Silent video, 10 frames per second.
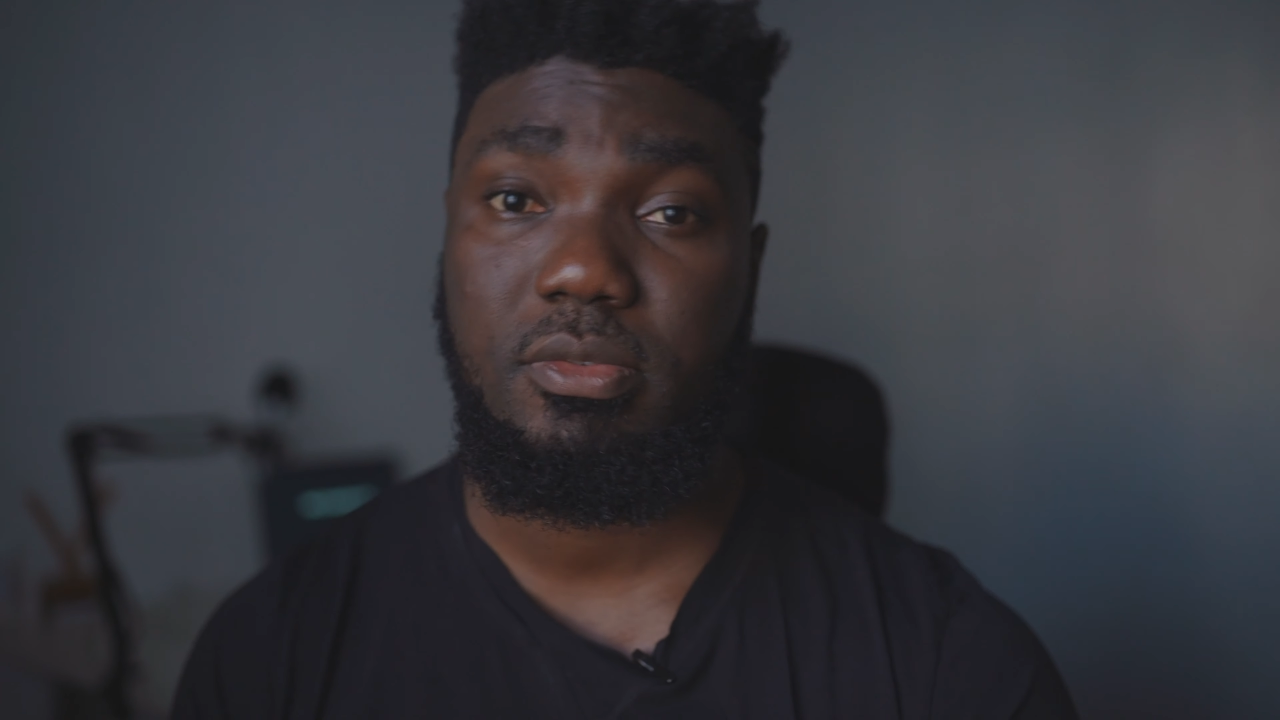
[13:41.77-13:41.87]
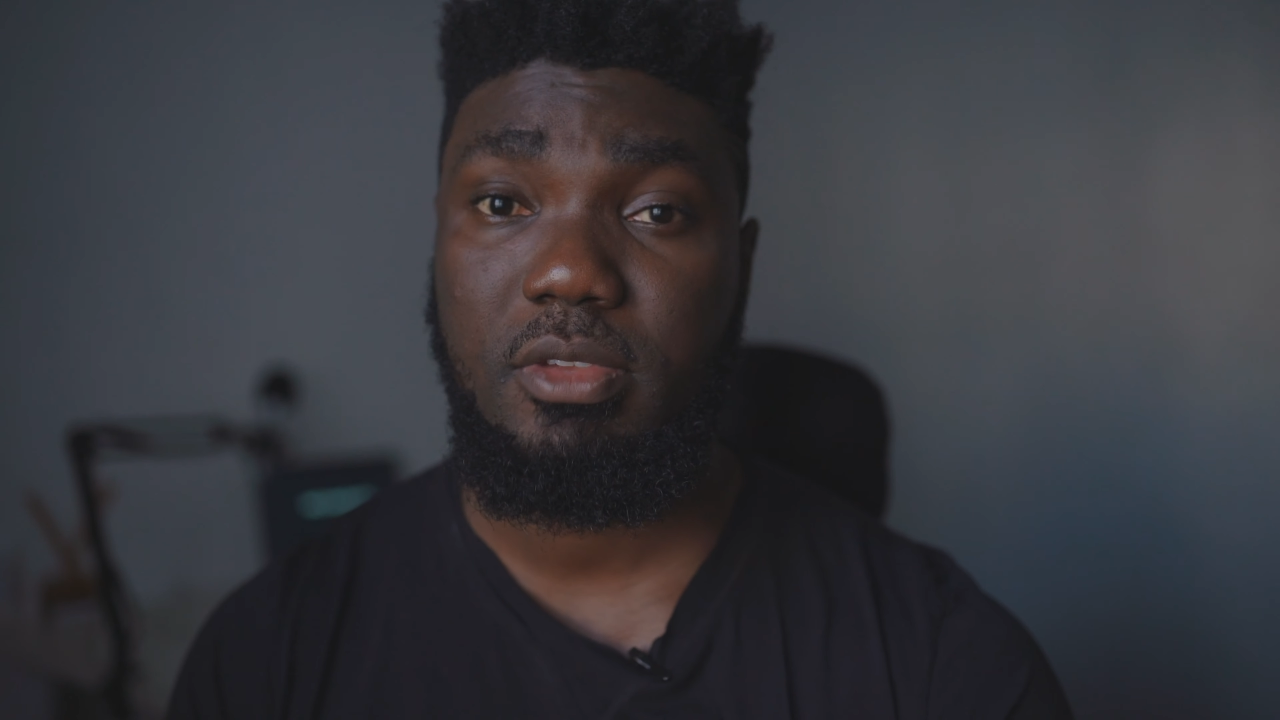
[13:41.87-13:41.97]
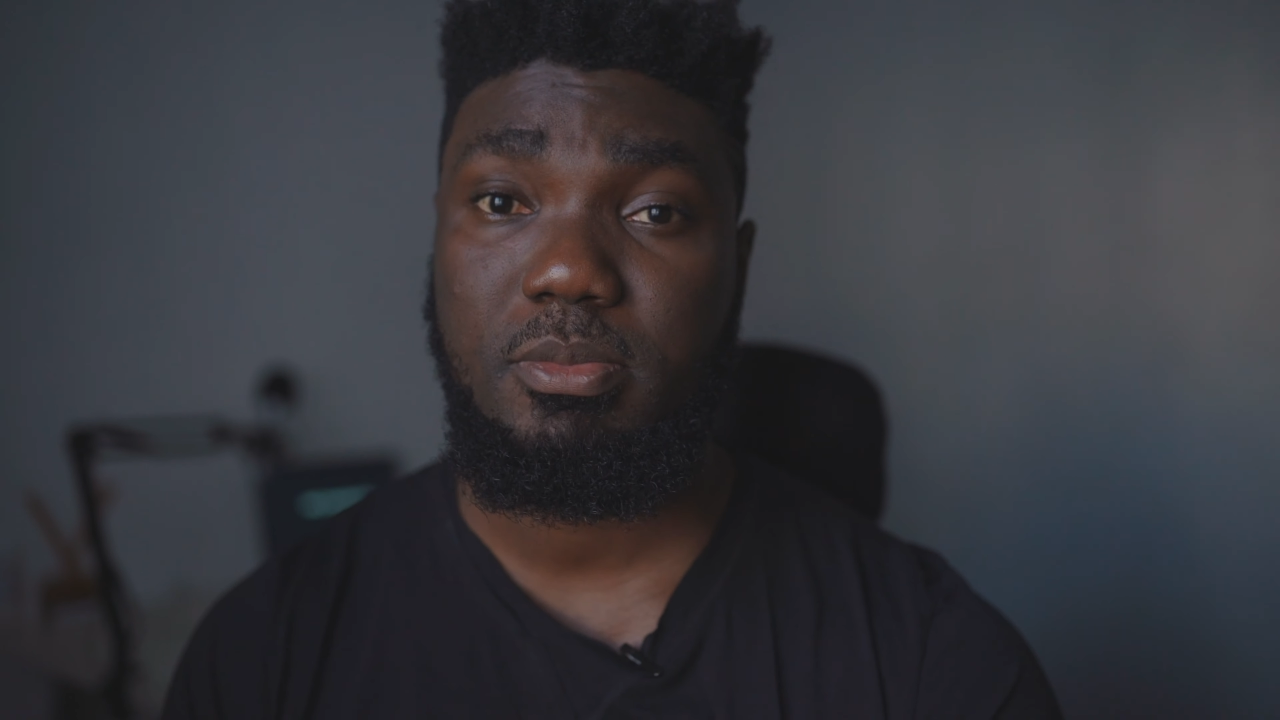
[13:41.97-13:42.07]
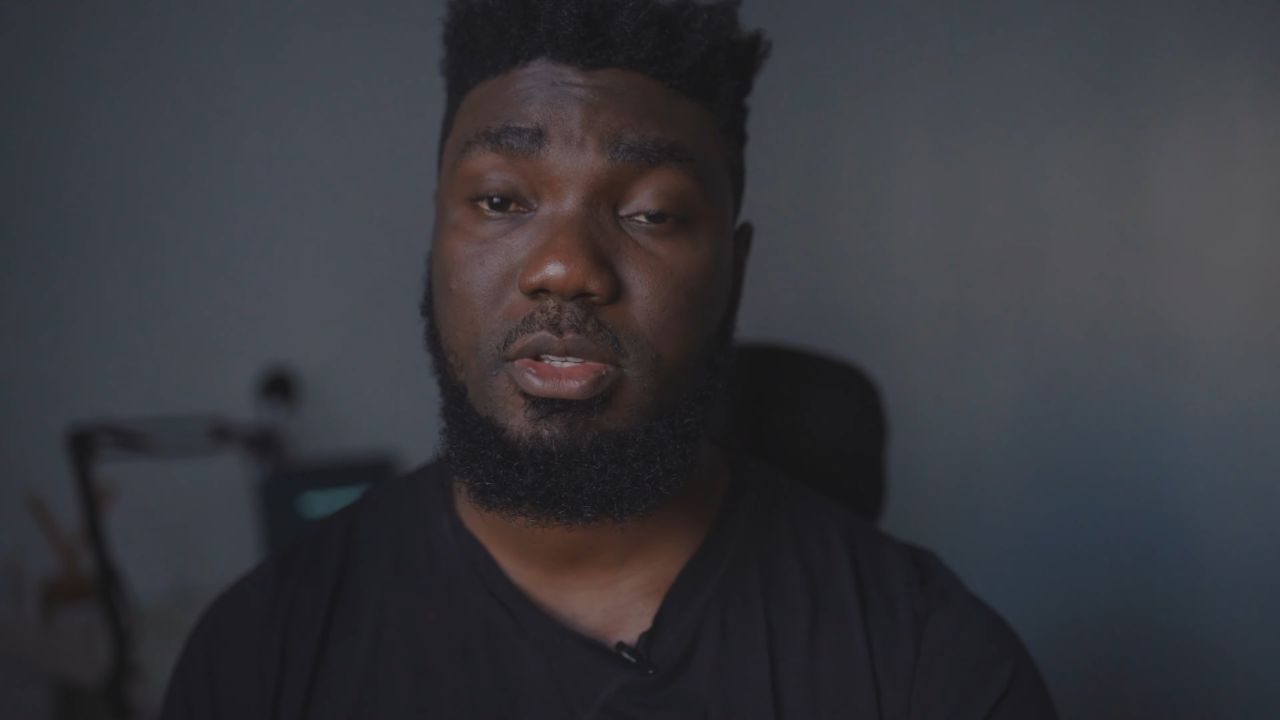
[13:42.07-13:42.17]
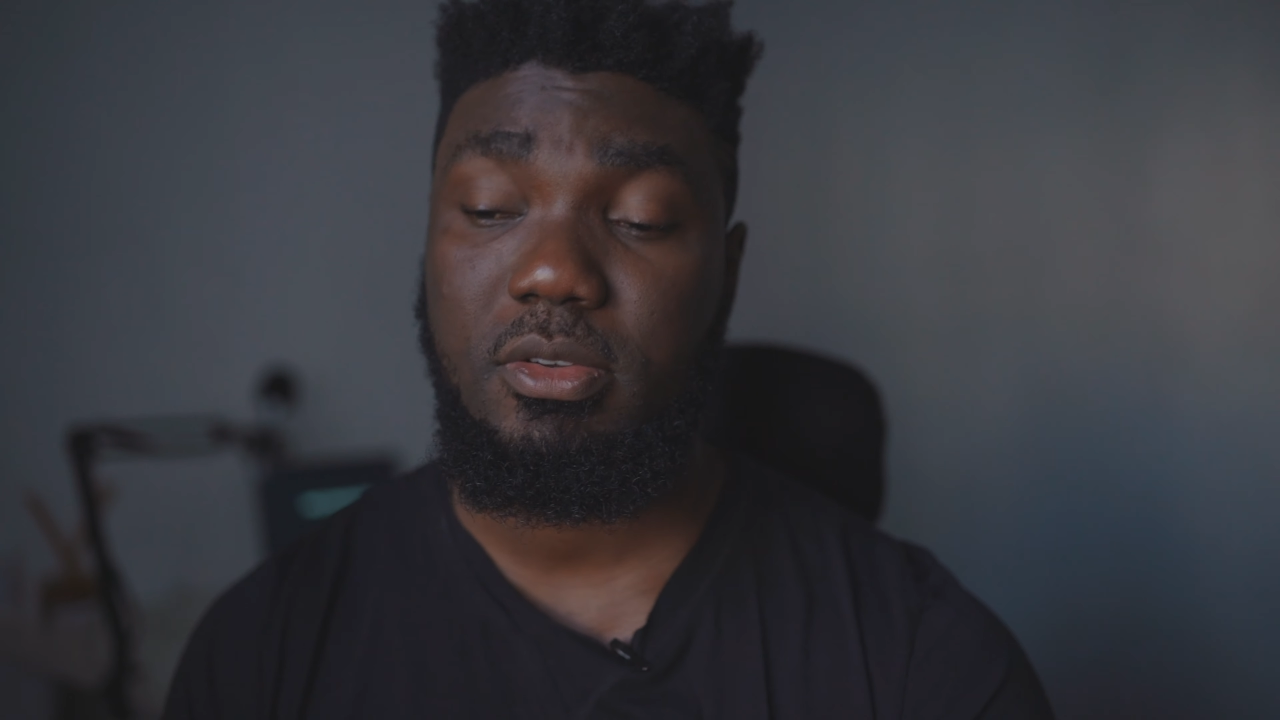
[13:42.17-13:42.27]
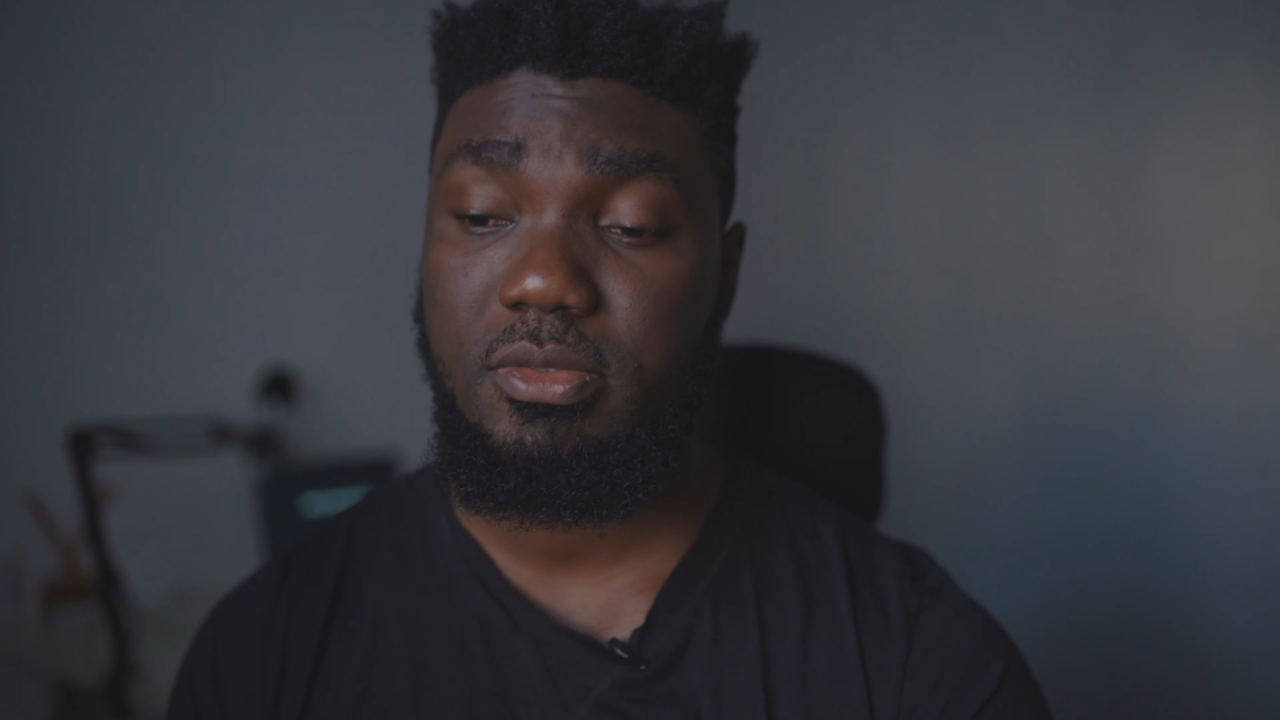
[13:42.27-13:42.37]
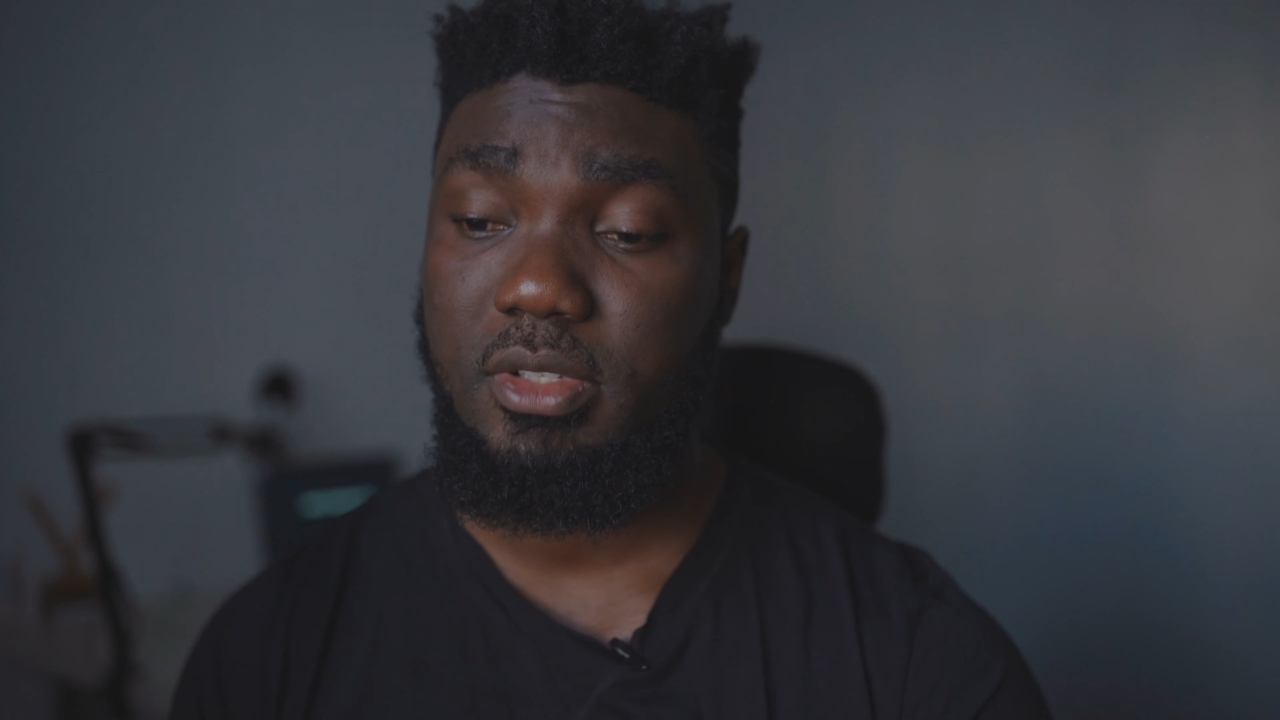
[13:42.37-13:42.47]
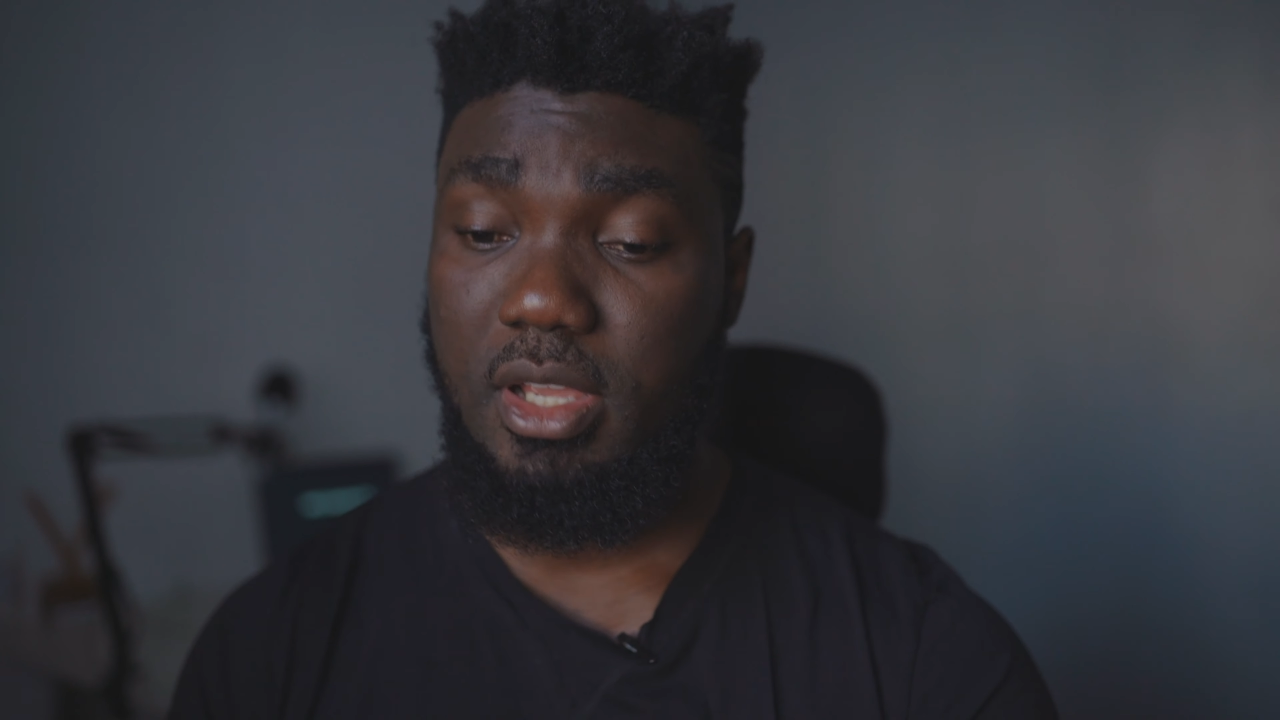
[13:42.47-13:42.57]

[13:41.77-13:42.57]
of themselves.